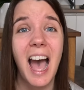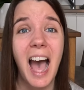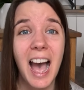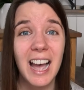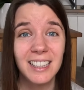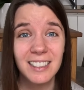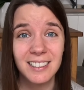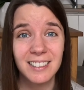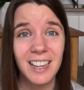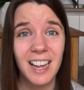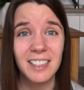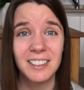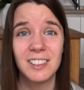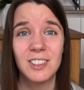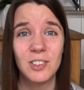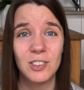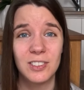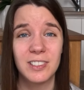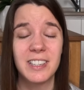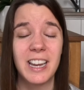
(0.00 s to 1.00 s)
I
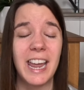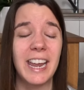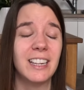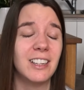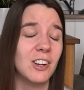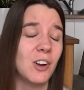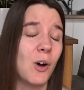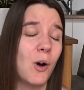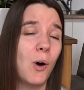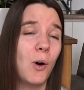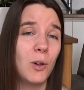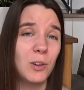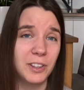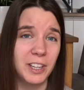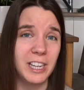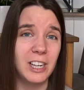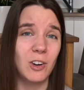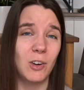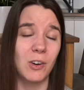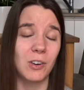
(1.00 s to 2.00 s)
started to snack all
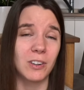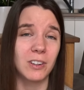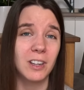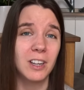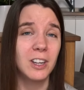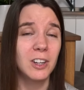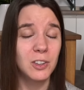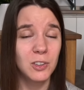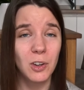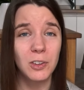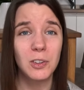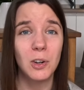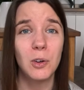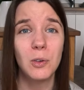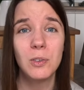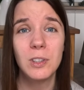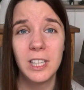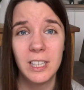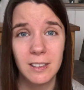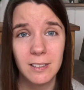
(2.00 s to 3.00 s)
day long, not
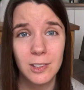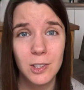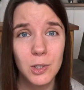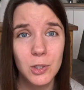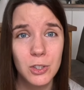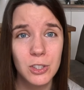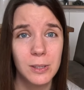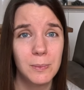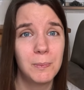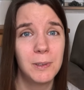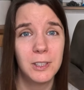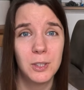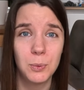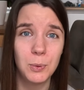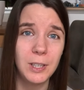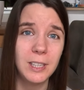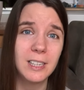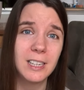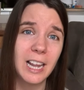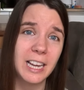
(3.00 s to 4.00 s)
only as usual
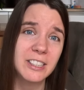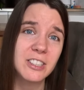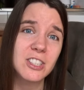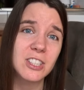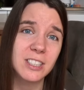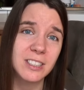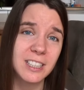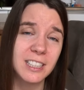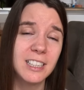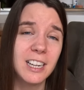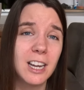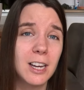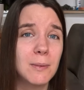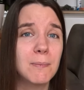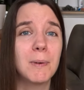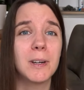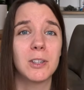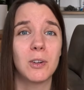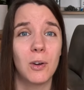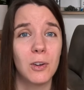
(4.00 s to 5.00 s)
between lunch and
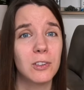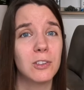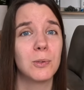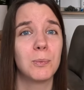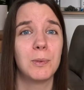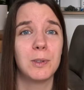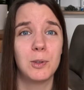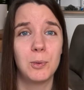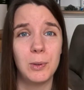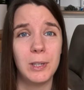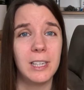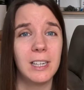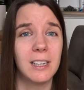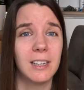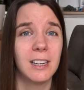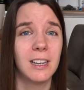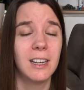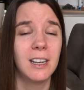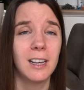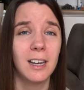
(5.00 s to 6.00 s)
dinner, but also
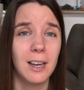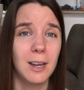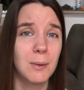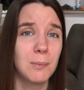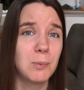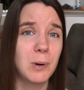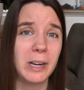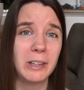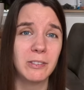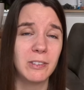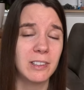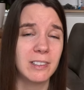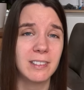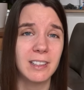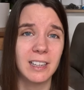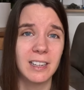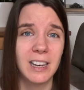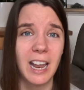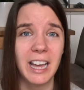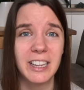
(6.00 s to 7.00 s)
between
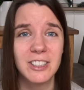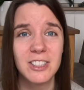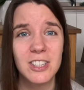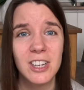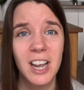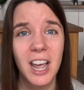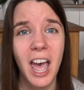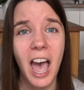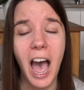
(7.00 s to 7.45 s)
breakfast and lunch.